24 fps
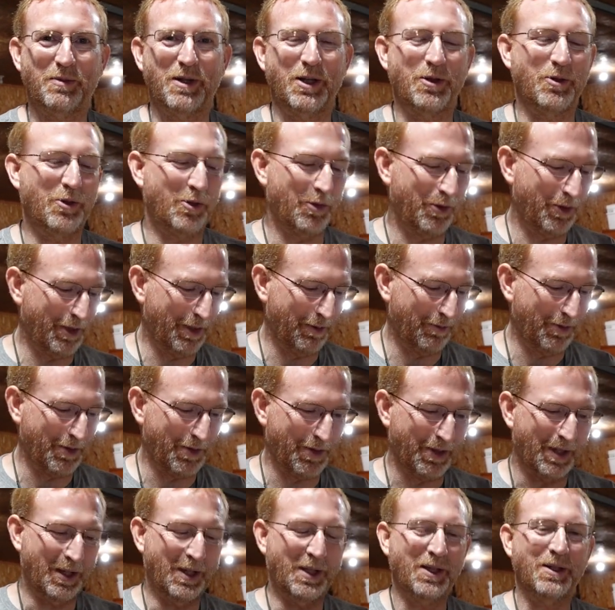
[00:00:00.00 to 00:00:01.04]
My whole thing
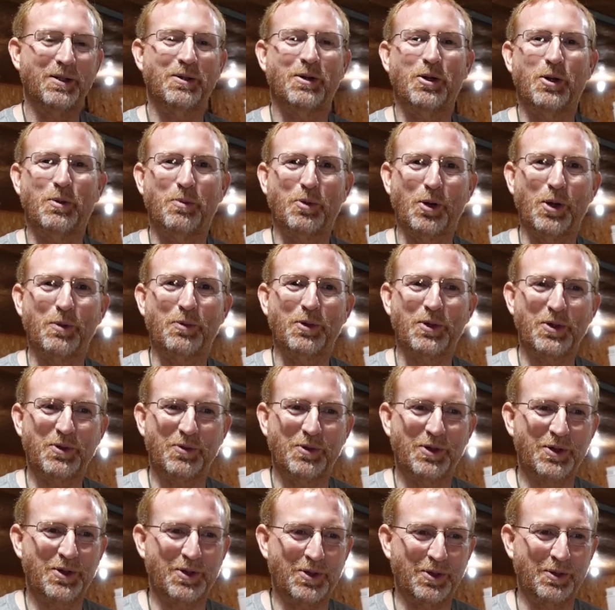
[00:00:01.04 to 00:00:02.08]
was, the whole purpose
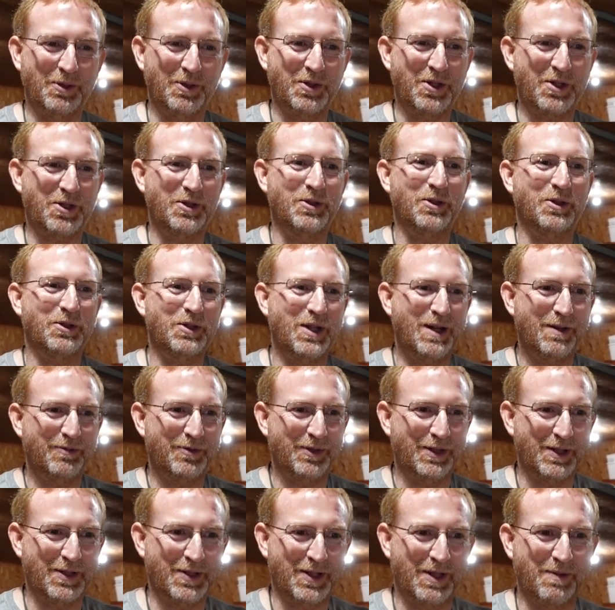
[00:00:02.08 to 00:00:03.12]
was to instill
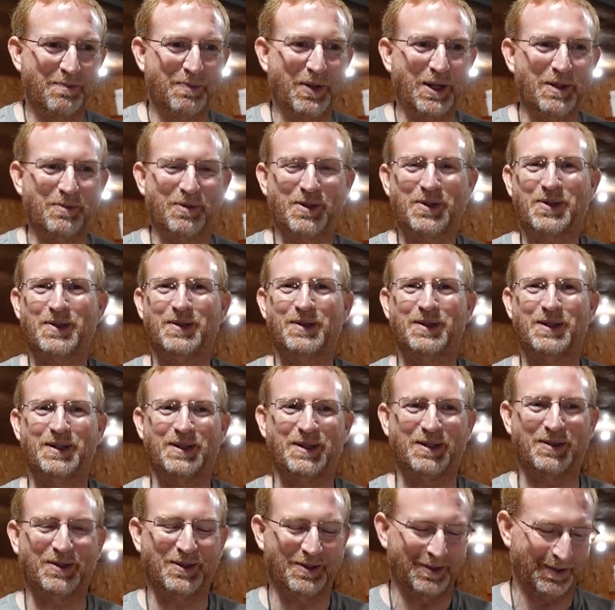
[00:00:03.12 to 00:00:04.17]
confidence in people so they
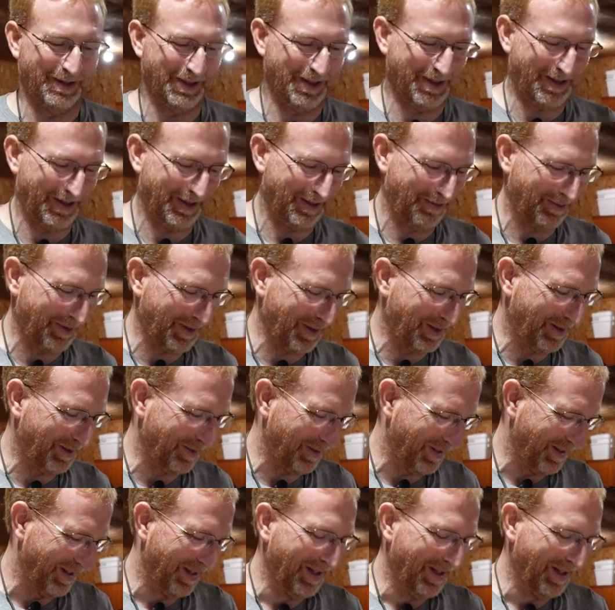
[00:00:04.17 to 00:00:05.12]
can do this themselves.